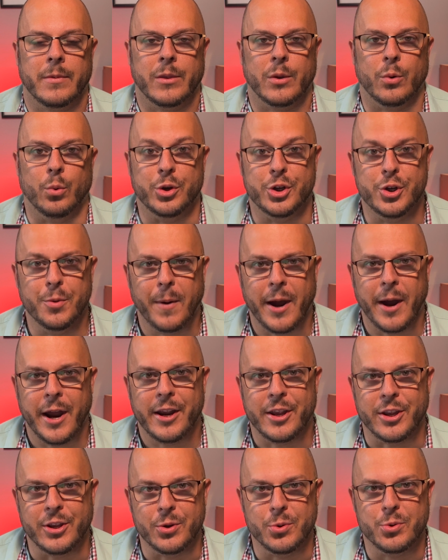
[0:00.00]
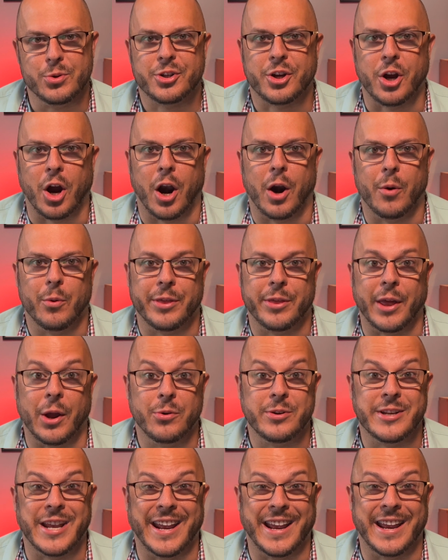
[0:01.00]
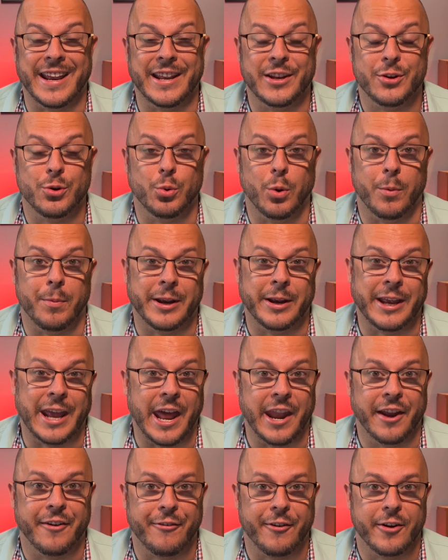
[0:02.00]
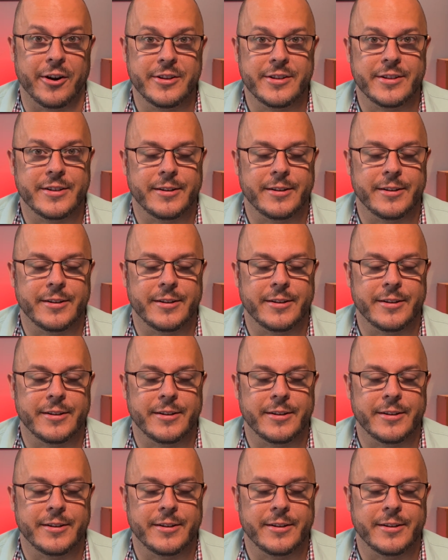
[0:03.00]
Would you buy a used car without taking it to a mechanic first?